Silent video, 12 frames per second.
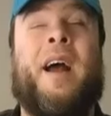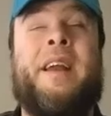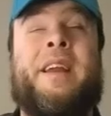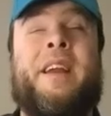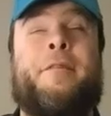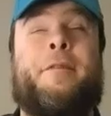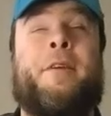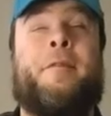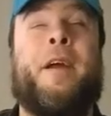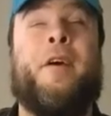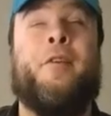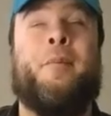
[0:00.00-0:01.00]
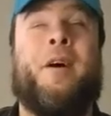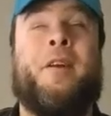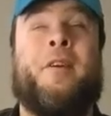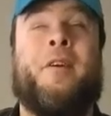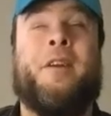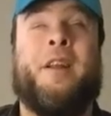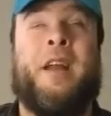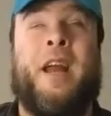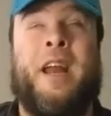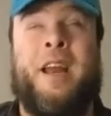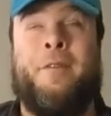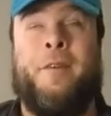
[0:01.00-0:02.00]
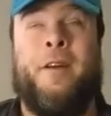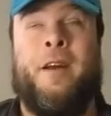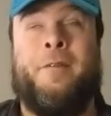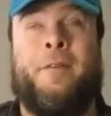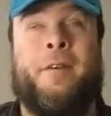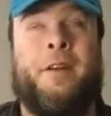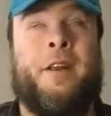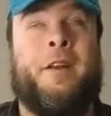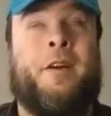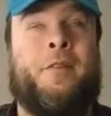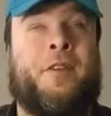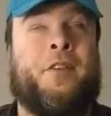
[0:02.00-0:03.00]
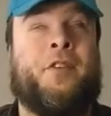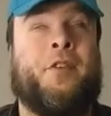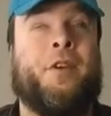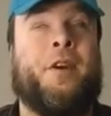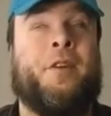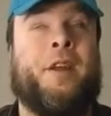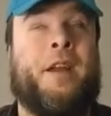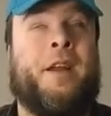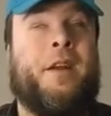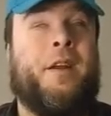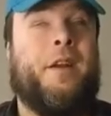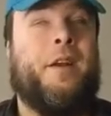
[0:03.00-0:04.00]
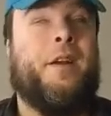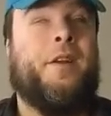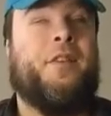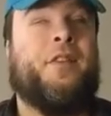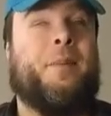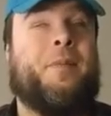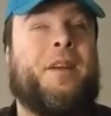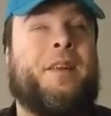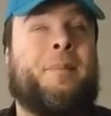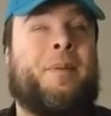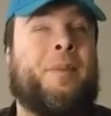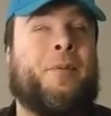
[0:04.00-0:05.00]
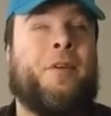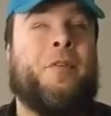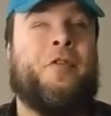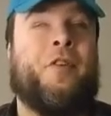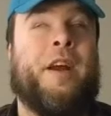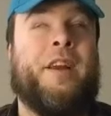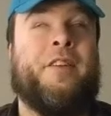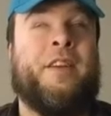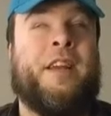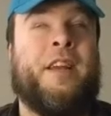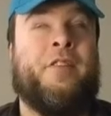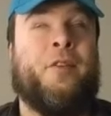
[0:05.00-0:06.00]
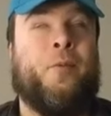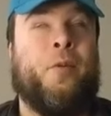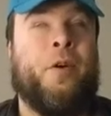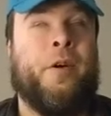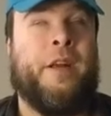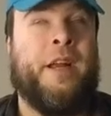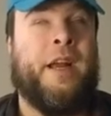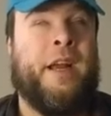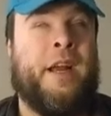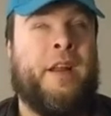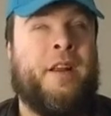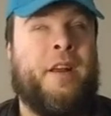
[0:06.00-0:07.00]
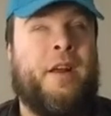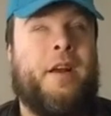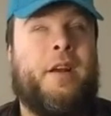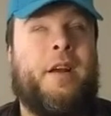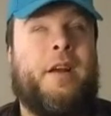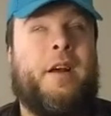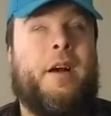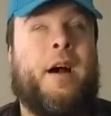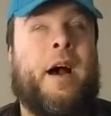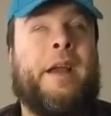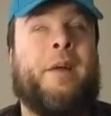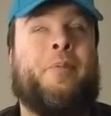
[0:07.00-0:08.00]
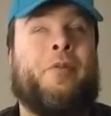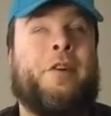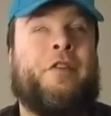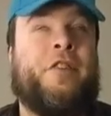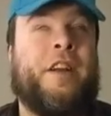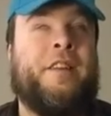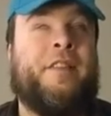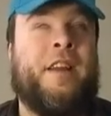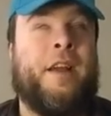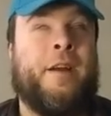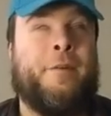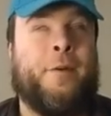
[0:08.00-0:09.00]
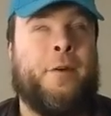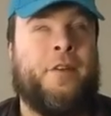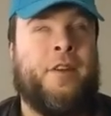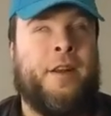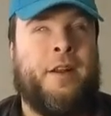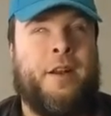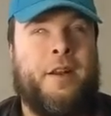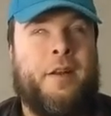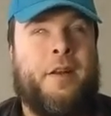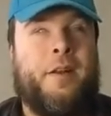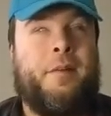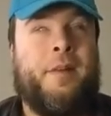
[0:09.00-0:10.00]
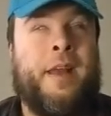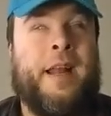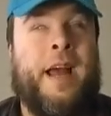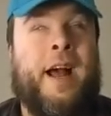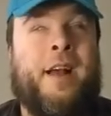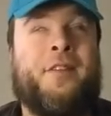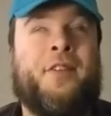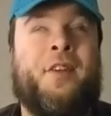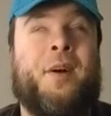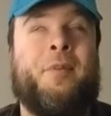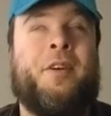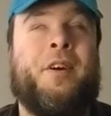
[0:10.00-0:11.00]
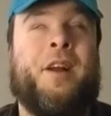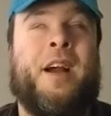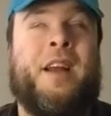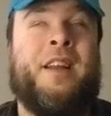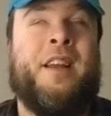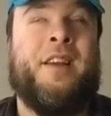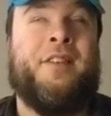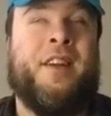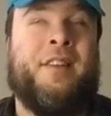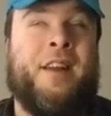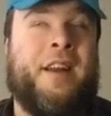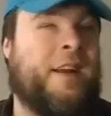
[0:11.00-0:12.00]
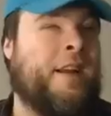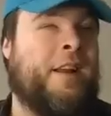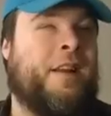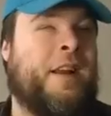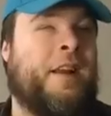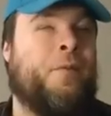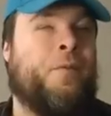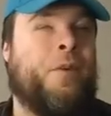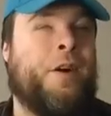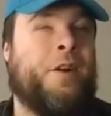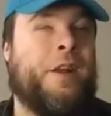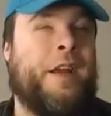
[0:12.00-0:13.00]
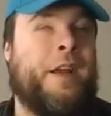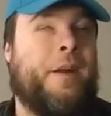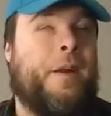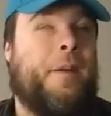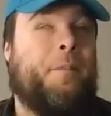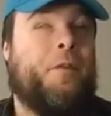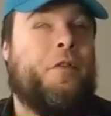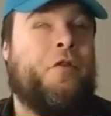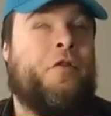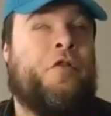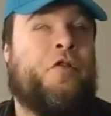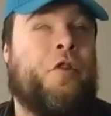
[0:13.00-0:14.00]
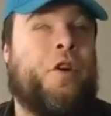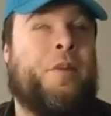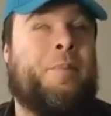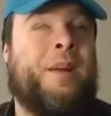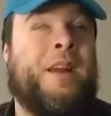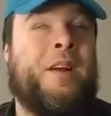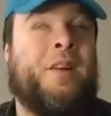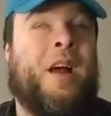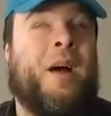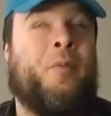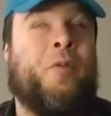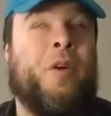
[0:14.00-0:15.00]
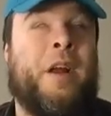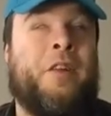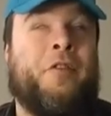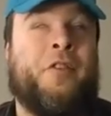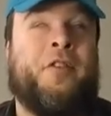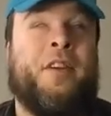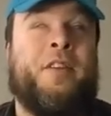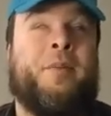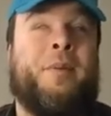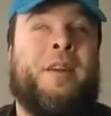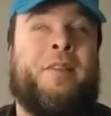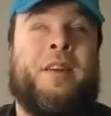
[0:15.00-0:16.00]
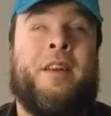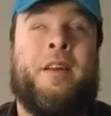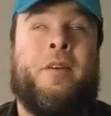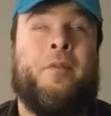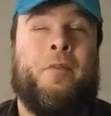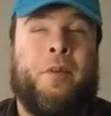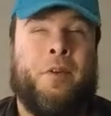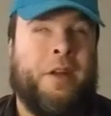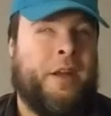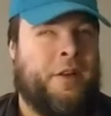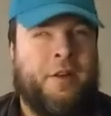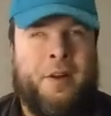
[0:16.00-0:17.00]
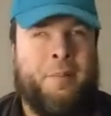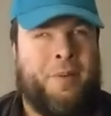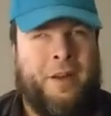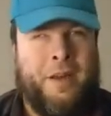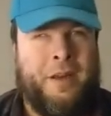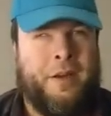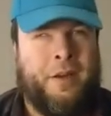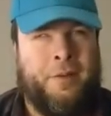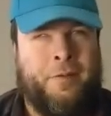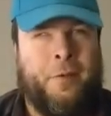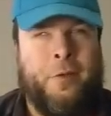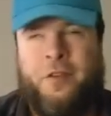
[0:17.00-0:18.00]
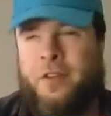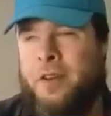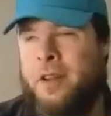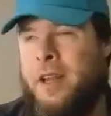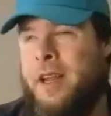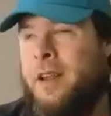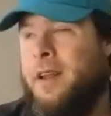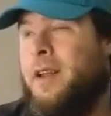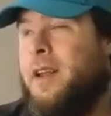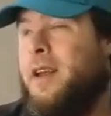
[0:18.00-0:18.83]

I give The Veiled Monarch an A for effort. This is clearly something that people are trying to get to work. And I appreciate the effort. And it has some good ideas, I think. And it really should be a lot more interesting to me than it really ended up being. Unfortunately,